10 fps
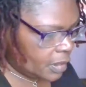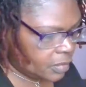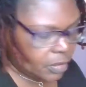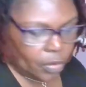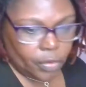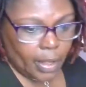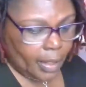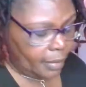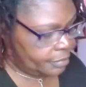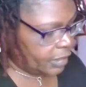So
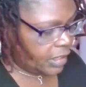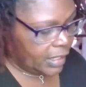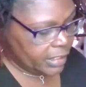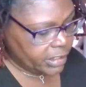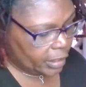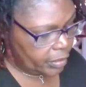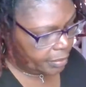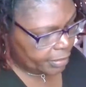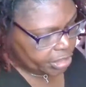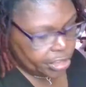I'm getting there slowly
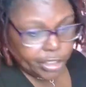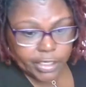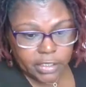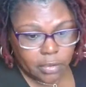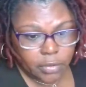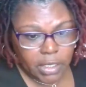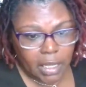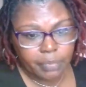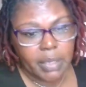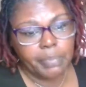but surely. It's going to
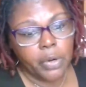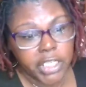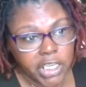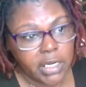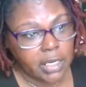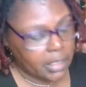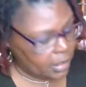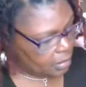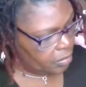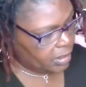take me pushing and
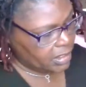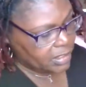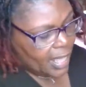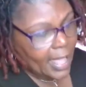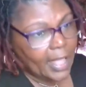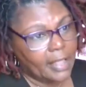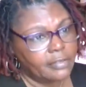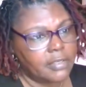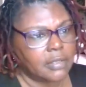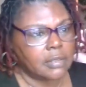getting on these
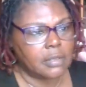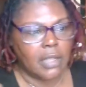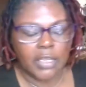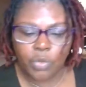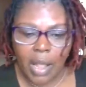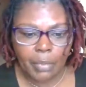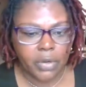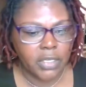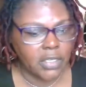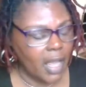lives. That's why I'm on
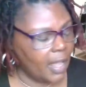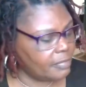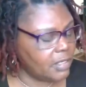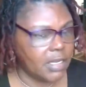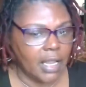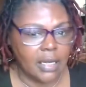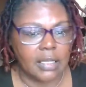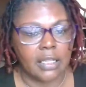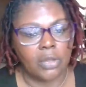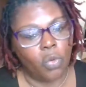this live today, to
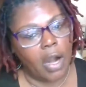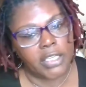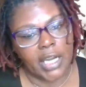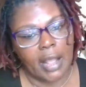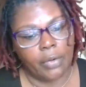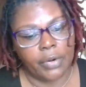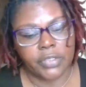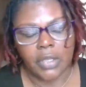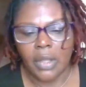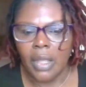get the watch
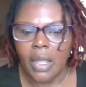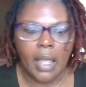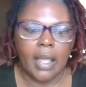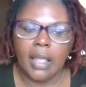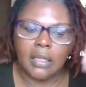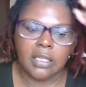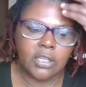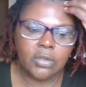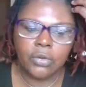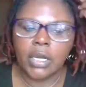hours. And
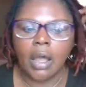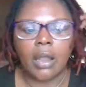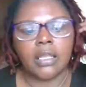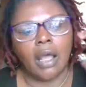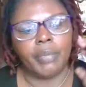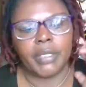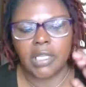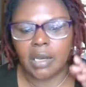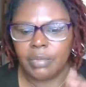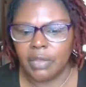Q and all of y'all been
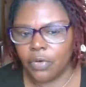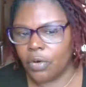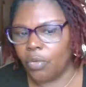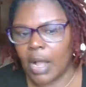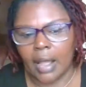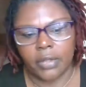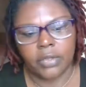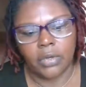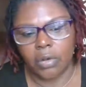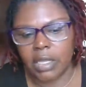telling me for a while,
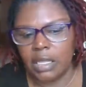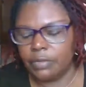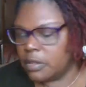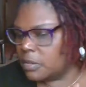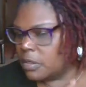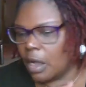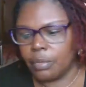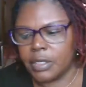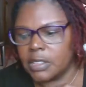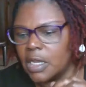you know, Kiva, y'all
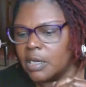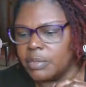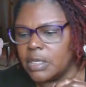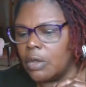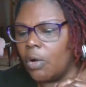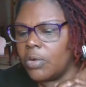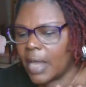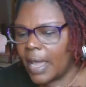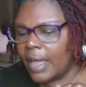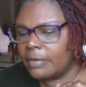been telling me, go
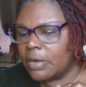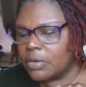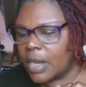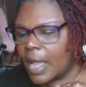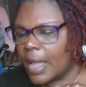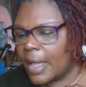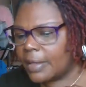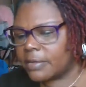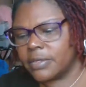live, go live.